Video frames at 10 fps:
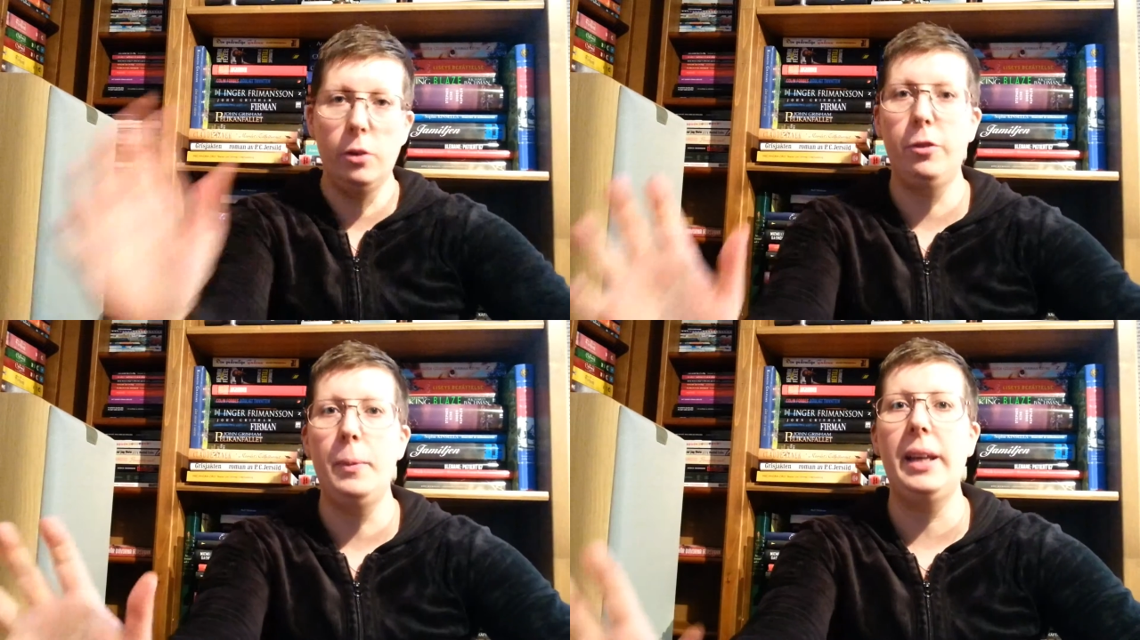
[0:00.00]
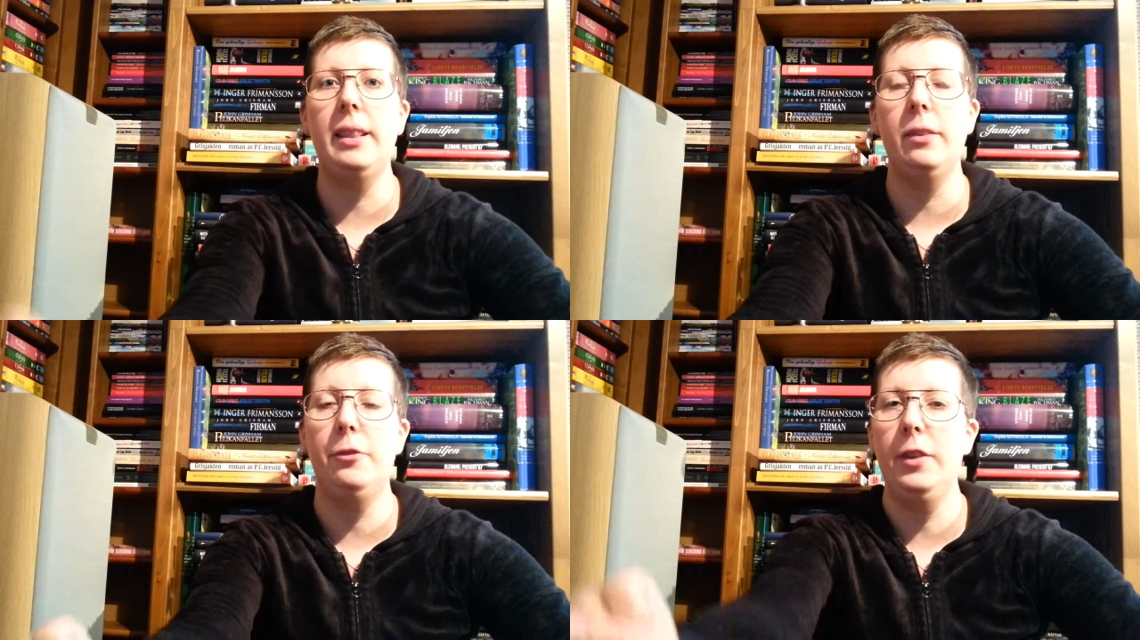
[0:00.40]
All for
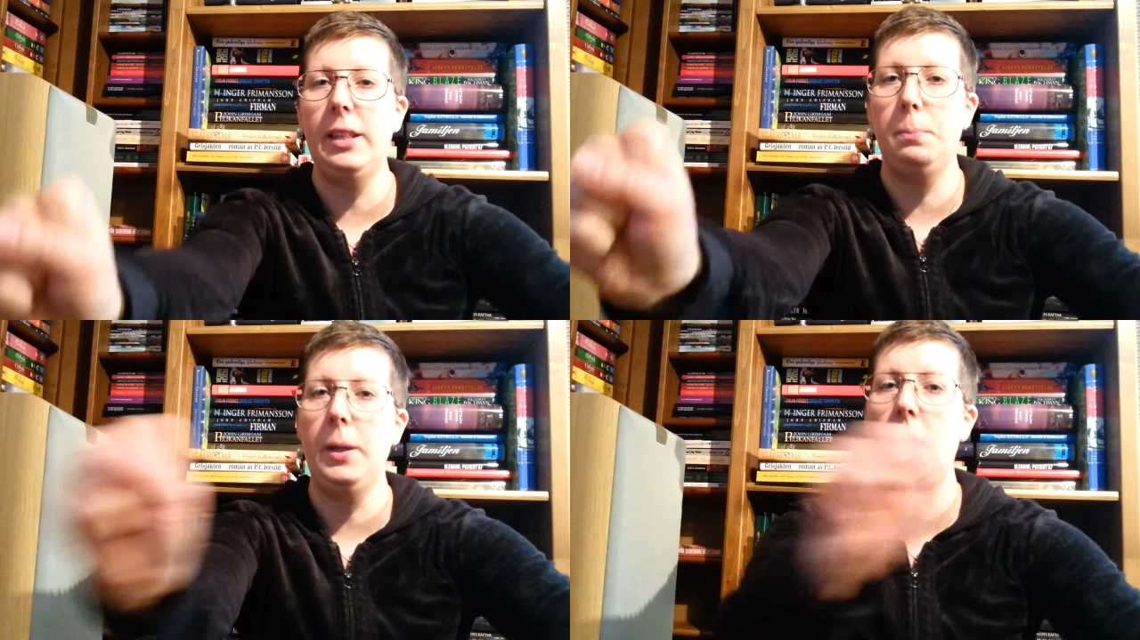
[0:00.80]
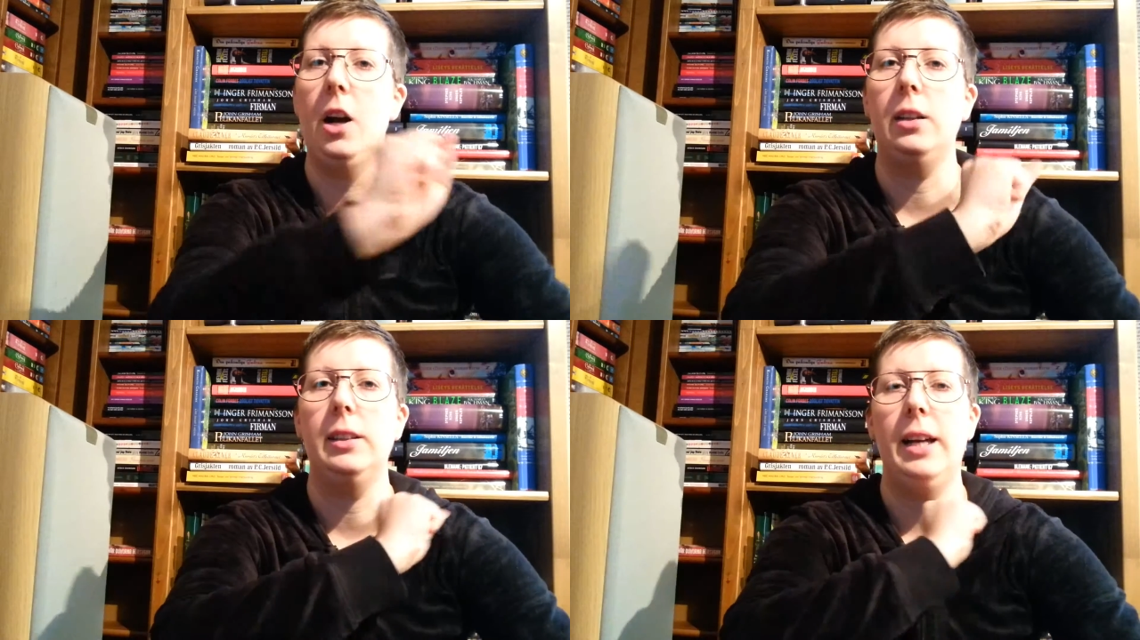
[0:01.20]
my for this book
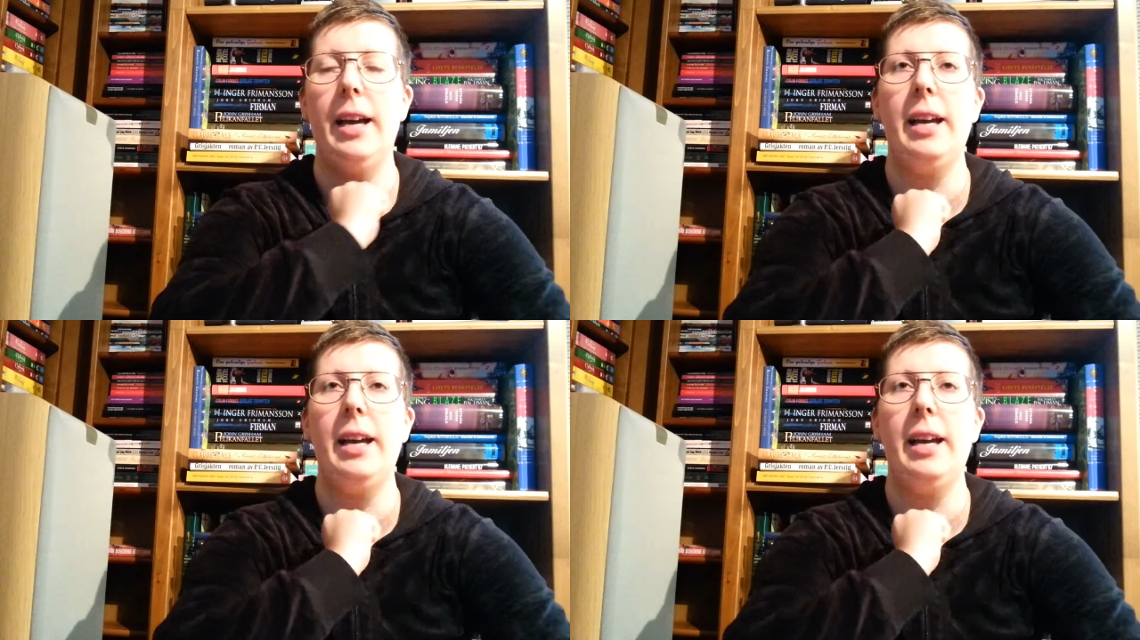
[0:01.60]
haul.